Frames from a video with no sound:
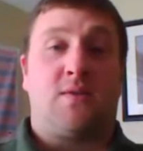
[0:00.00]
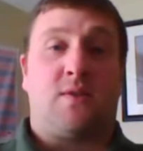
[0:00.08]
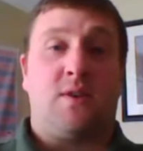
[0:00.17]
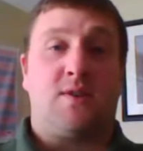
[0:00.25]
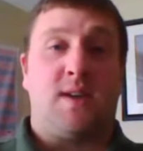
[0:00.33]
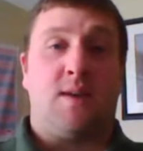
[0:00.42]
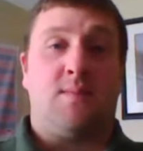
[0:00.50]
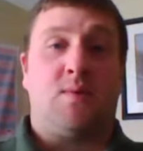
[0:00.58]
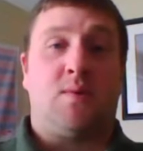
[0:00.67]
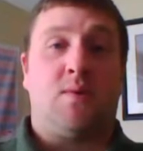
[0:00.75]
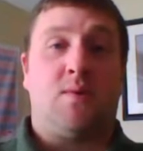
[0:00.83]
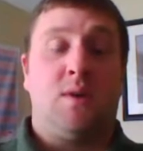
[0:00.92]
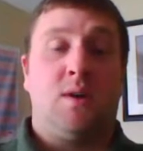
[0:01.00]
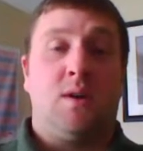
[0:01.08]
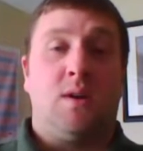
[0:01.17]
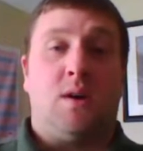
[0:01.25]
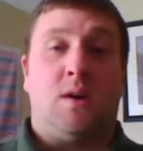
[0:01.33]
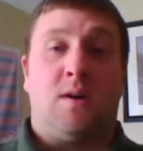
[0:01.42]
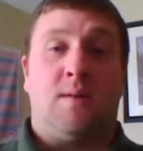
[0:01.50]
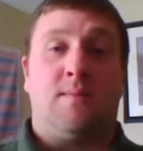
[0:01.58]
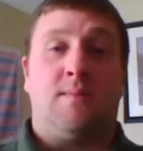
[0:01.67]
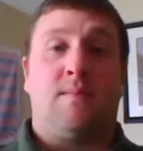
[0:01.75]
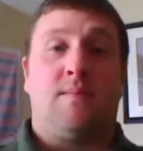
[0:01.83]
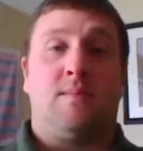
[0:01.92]
For example,
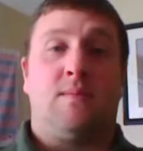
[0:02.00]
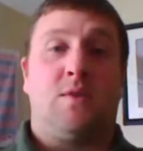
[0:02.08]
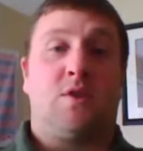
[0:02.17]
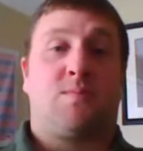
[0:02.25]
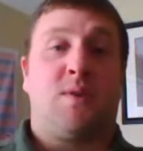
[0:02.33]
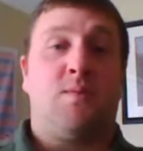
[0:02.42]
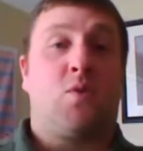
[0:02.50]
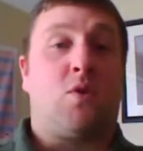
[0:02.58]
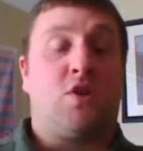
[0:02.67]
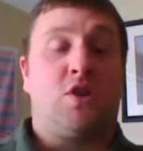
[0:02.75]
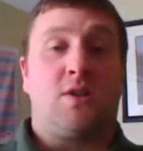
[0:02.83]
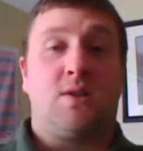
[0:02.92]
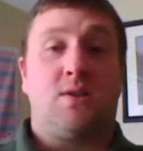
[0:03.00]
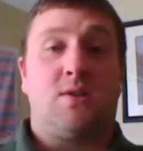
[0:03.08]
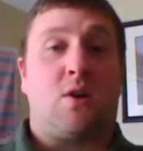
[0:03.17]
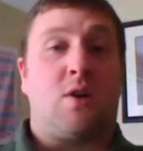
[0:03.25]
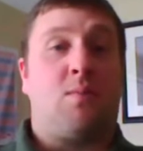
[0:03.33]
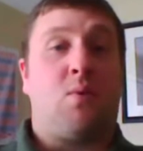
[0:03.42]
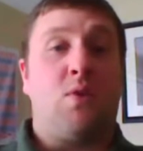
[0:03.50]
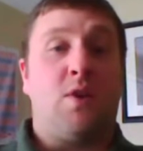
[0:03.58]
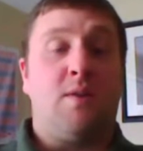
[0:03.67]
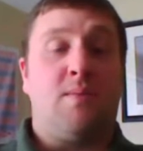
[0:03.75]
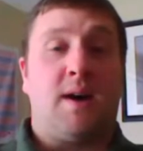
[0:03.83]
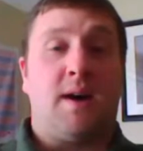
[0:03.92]
the Supreme Court justices are
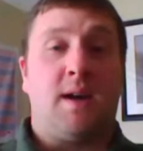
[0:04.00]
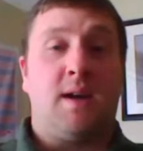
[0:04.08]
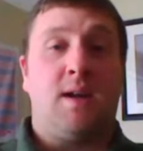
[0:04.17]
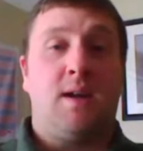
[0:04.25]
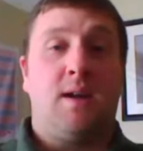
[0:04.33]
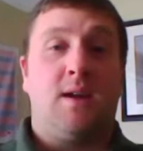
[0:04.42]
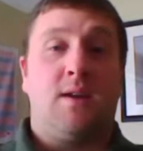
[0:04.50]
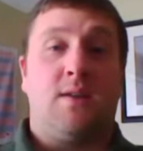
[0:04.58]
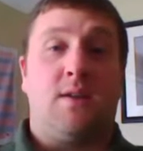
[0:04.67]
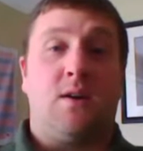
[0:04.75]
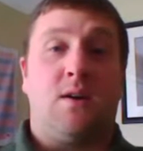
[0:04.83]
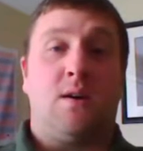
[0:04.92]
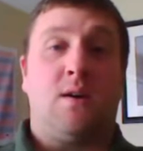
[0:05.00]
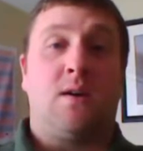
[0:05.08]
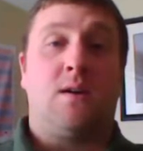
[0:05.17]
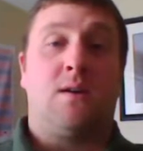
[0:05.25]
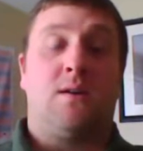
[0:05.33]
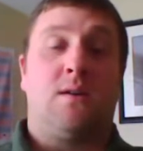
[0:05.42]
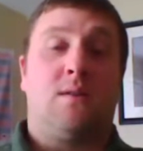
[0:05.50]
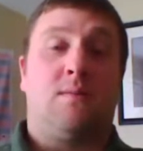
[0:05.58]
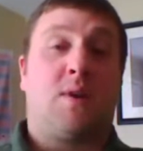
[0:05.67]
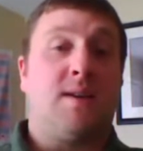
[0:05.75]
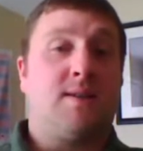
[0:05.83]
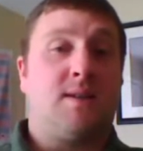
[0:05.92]
appointed by the
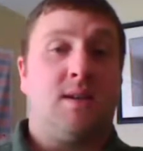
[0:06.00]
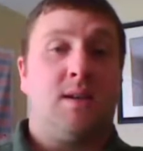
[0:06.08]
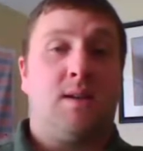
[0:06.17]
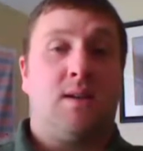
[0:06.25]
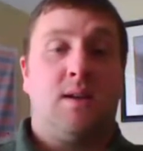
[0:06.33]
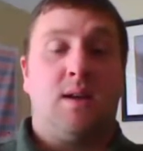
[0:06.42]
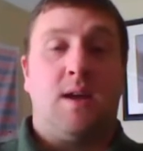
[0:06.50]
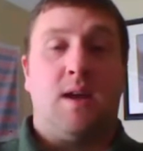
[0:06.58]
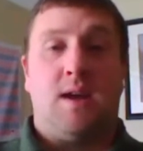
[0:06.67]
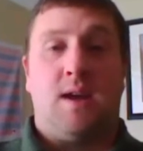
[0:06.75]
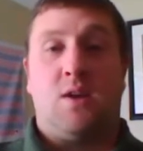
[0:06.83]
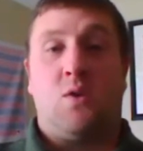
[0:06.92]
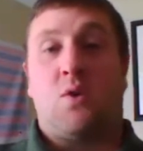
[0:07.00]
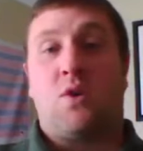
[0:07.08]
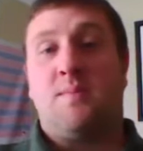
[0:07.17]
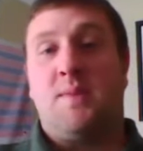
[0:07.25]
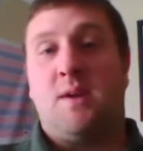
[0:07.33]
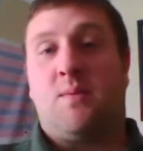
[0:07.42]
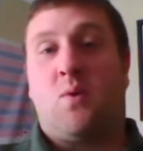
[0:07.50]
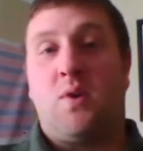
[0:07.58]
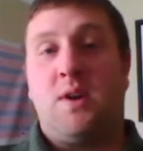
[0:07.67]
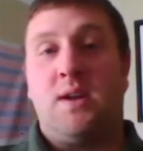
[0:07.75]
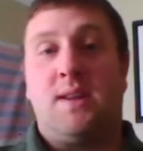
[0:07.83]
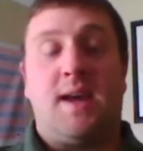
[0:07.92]
president. In order to be
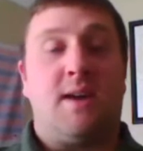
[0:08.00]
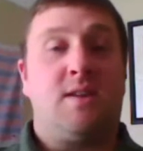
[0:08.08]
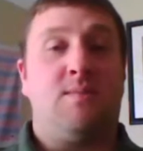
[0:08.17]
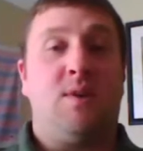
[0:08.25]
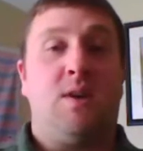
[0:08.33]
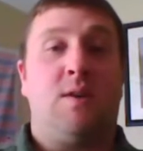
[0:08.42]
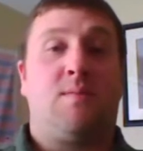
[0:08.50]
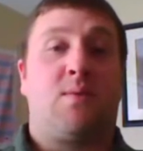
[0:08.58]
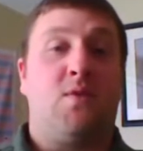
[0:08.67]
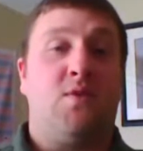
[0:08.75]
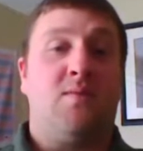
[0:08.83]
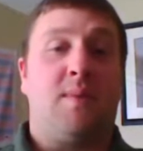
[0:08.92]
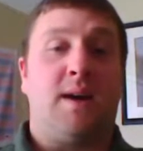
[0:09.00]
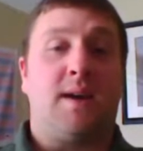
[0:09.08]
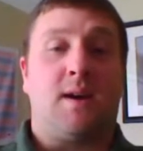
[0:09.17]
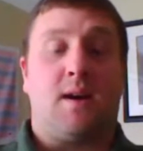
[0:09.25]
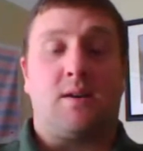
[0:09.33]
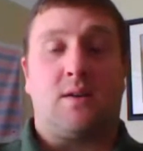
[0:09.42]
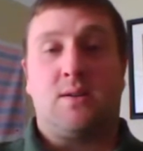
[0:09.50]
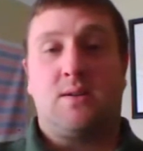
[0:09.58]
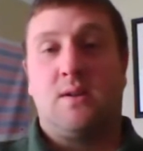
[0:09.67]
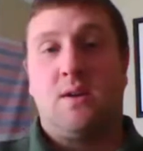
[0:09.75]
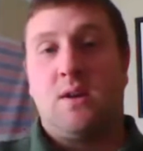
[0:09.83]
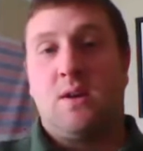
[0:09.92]
appointed, they had to be approved by Congress.
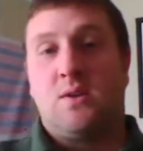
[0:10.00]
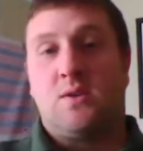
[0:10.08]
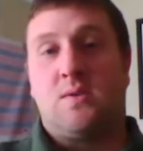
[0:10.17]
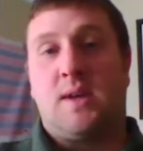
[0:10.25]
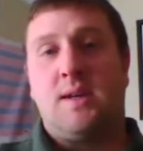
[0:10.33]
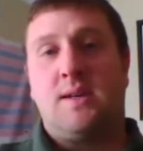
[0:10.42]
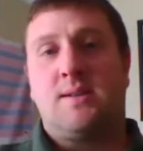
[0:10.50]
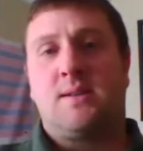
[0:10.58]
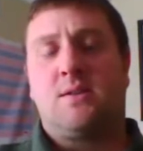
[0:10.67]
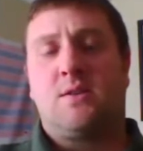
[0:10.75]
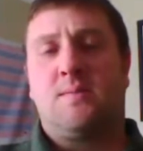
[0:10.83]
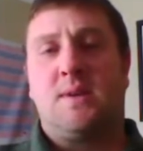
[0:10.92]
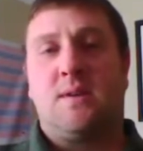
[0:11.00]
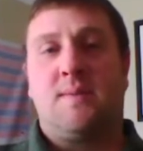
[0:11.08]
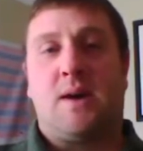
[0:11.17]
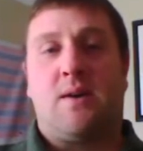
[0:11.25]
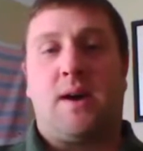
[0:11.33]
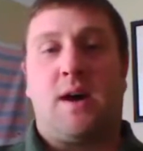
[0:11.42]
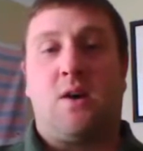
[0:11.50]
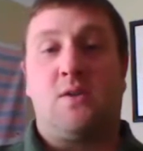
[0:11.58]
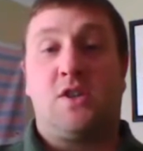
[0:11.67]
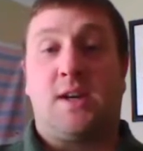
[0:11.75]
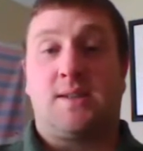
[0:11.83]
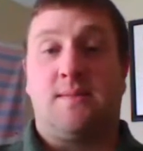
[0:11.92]
So that is a little bit about how
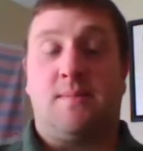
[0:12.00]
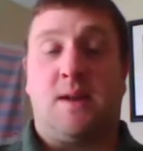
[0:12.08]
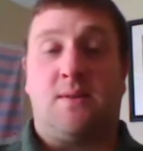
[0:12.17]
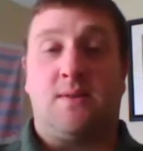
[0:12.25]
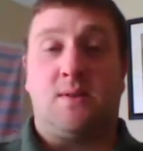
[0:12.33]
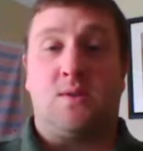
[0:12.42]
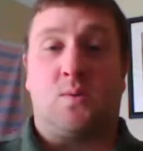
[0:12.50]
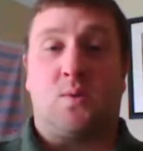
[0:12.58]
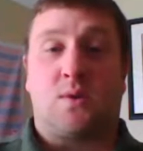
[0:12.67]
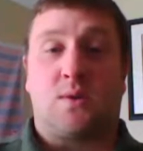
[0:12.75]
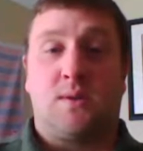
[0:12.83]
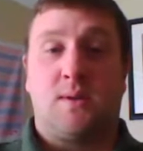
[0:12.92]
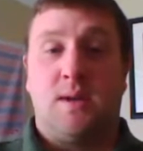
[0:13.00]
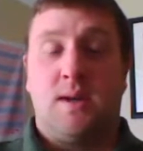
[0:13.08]
checks and balances works.